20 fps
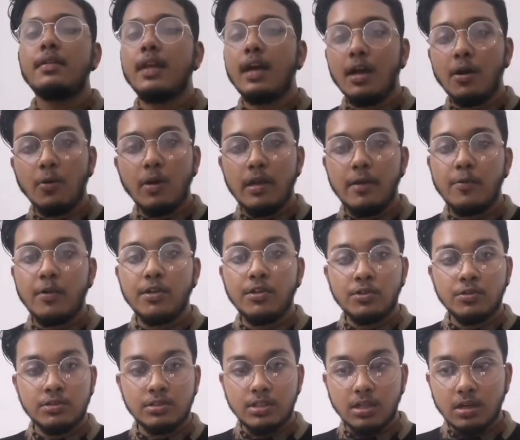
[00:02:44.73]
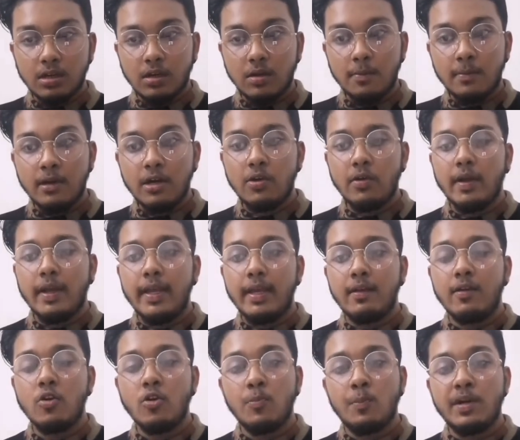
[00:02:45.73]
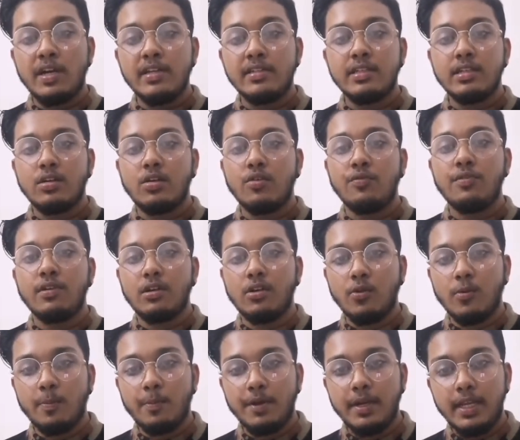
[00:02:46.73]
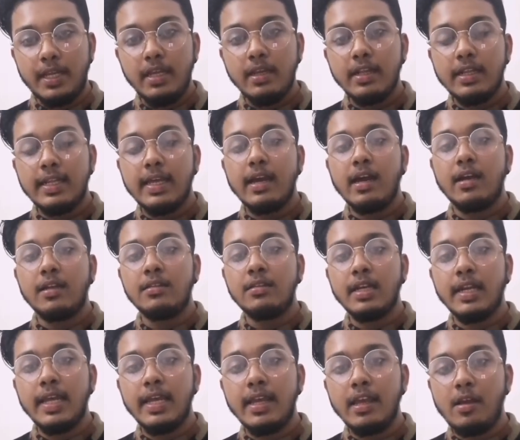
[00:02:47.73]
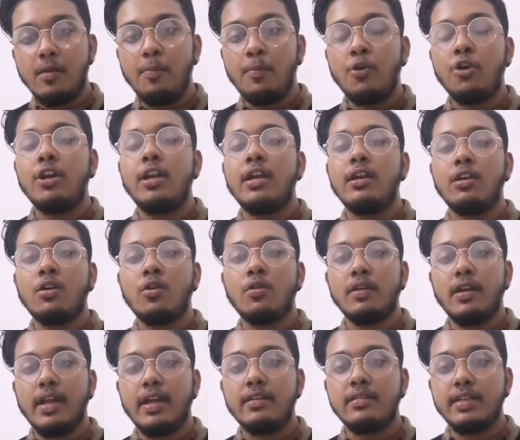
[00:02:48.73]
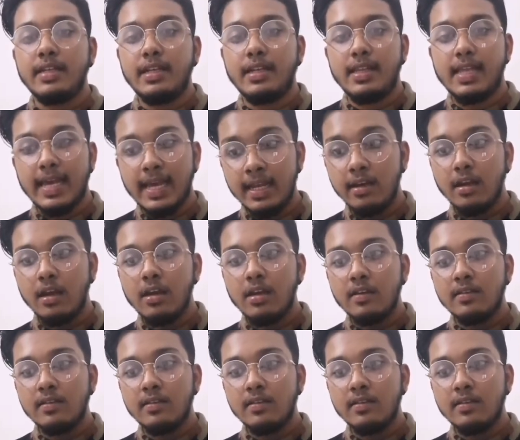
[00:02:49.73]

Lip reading: Now I want to talk about incorporation of a company. There are three important contents in that.